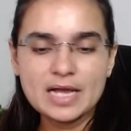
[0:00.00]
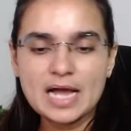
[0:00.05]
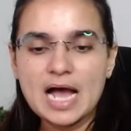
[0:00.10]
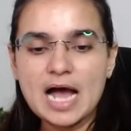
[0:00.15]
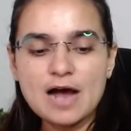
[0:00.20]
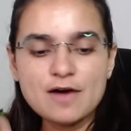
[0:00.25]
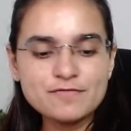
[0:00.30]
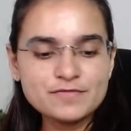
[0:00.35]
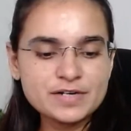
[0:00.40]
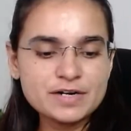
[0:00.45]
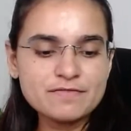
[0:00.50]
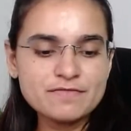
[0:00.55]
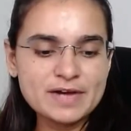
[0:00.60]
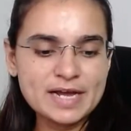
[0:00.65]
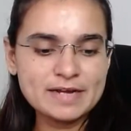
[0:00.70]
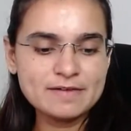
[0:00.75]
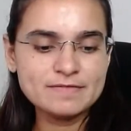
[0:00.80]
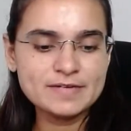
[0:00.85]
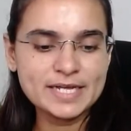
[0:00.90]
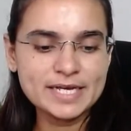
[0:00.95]
After
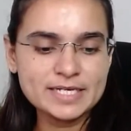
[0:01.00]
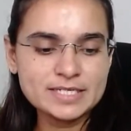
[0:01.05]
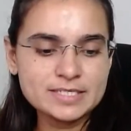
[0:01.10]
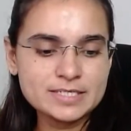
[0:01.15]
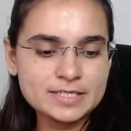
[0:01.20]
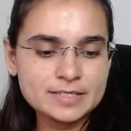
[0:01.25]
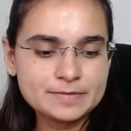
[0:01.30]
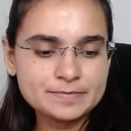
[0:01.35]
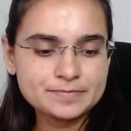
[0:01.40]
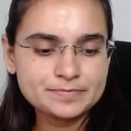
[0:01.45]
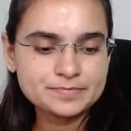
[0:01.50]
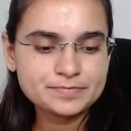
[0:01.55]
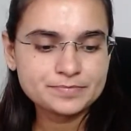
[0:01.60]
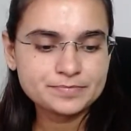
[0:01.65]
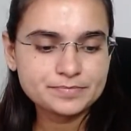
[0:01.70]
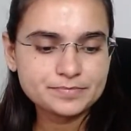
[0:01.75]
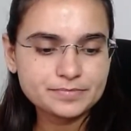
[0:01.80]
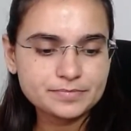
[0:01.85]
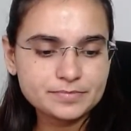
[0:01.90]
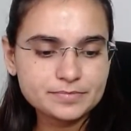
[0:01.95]
5 days,
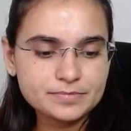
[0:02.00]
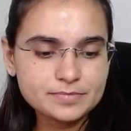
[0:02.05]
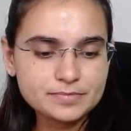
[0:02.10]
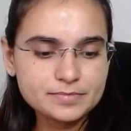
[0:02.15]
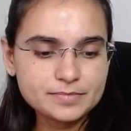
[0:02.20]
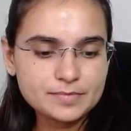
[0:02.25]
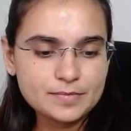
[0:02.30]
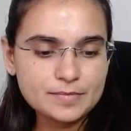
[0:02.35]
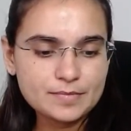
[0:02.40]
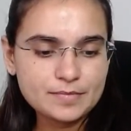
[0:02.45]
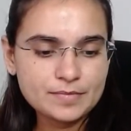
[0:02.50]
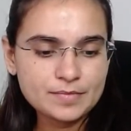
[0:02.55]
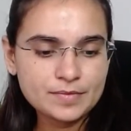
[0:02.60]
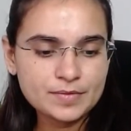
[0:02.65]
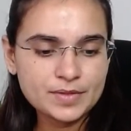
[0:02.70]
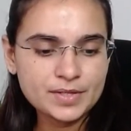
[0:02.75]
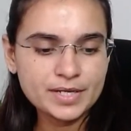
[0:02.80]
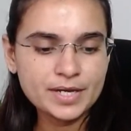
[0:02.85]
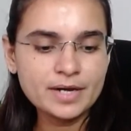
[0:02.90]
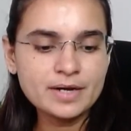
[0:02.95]

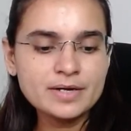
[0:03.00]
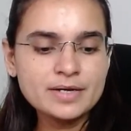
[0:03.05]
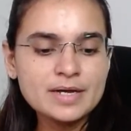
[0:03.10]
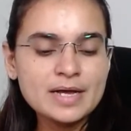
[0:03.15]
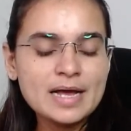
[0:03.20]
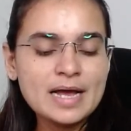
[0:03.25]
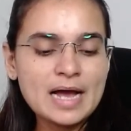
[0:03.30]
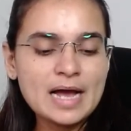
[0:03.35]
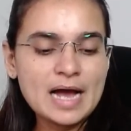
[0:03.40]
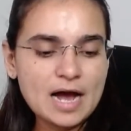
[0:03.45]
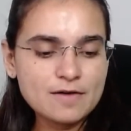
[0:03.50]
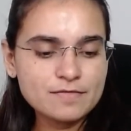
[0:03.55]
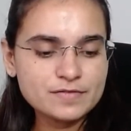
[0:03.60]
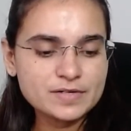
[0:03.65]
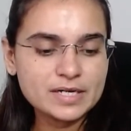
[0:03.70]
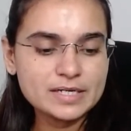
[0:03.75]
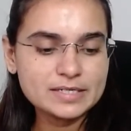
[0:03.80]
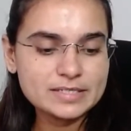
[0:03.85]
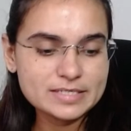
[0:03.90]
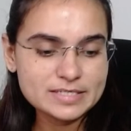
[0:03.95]

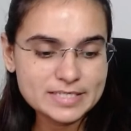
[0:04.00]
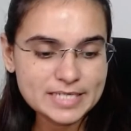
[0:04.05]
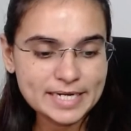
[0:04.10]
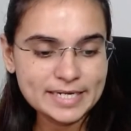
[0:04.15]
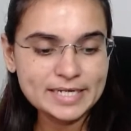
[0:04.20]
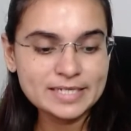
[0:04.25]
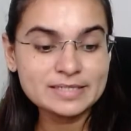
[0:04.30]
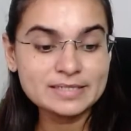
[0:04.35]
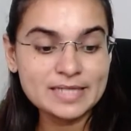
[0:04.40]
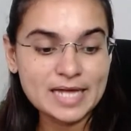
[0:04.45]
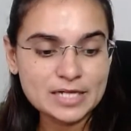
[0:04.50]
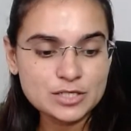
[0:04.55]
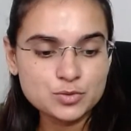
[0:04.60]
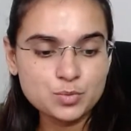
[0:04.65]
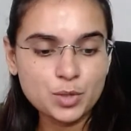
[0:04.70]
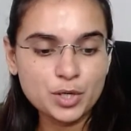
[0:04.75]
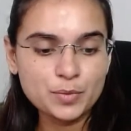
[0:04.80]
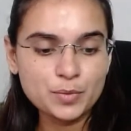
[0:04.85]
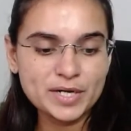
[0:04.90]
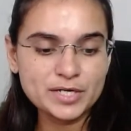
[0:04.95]
after Sayed, that's
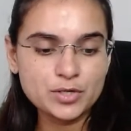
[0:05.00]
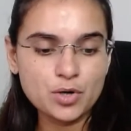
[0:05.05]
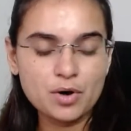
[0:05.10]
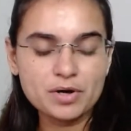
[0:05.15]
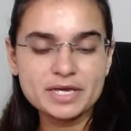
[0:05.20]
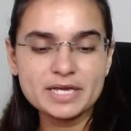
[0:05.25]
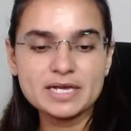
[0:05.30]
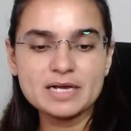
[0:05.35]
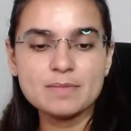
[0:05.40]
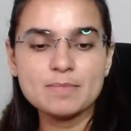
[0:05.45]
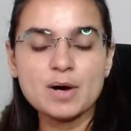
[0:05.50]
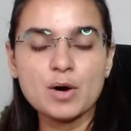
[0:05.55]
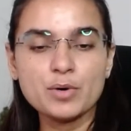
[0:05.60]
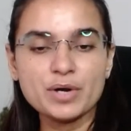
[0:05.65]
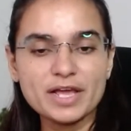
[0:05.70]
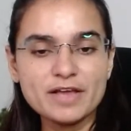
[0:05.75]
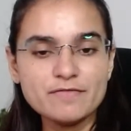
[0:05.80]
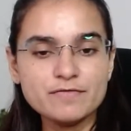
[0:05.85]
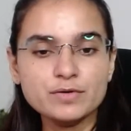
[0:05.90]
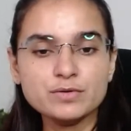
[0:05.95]
what we're talking
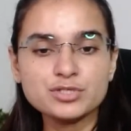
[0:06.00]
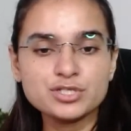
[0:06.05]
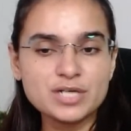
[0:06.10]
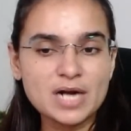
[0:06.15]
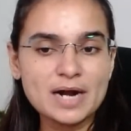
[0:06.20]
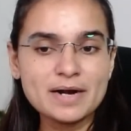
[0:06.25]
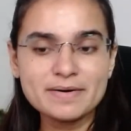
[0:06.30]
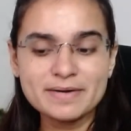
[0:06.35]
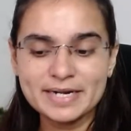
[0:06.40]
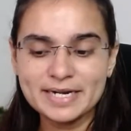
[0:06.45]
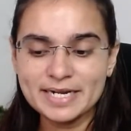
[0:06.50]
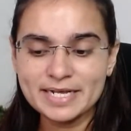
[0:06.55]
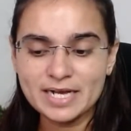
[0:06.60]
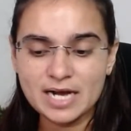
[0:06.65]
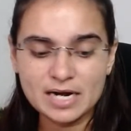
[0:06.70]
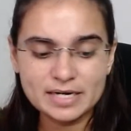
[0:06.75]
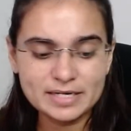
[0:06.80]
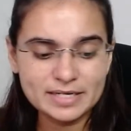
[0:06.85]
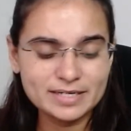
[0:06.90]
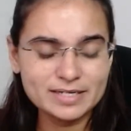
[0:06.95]
about. If you start reading
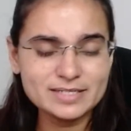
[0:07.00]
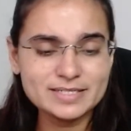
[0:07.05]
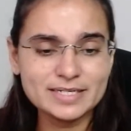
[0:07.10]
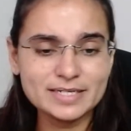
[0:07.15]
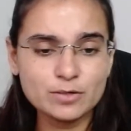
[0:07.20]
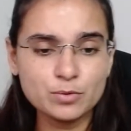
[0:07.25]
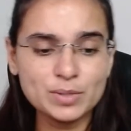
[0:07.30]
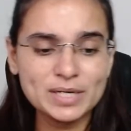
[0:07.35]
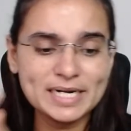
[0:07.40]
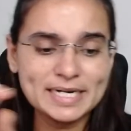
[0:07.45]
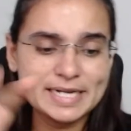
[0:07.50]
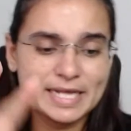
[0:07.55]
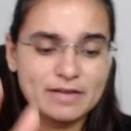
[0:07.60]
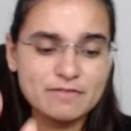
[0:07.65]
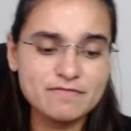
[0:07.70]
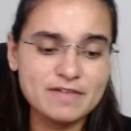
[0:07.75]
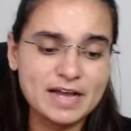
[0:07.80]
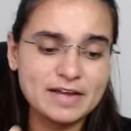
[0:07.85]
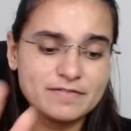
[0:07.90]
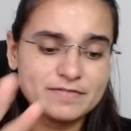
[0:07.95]
articles, it only
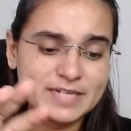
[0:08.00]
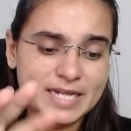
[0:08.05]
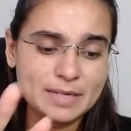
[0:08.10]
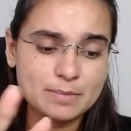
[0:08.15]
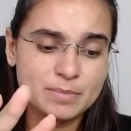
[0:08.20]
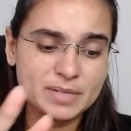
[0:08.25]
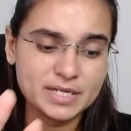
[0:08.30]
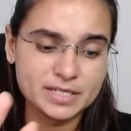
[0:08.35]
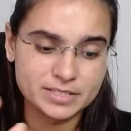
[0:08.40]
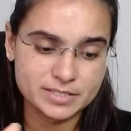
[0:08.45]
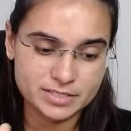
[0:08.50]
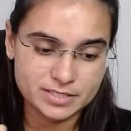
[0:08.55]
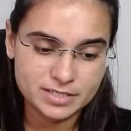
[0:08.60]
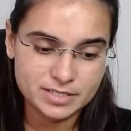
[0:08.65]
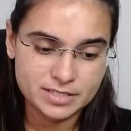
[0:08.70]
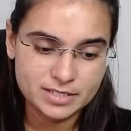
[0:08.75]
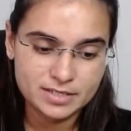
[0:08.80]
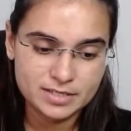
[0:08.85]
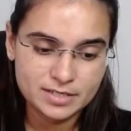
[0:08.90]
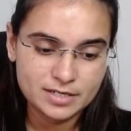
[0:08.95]
takes 5-10 minutes.